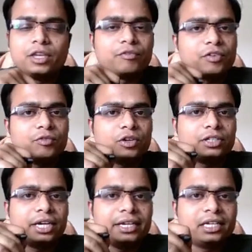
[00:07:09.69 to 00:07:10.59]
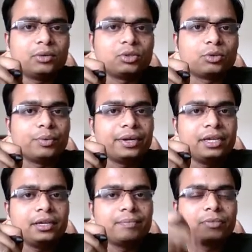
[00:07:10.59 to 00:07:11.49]
If you've got any doubt or
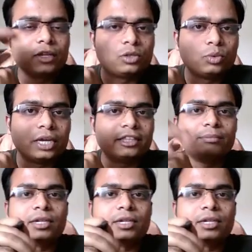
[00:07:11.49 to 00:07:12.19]
query, do write them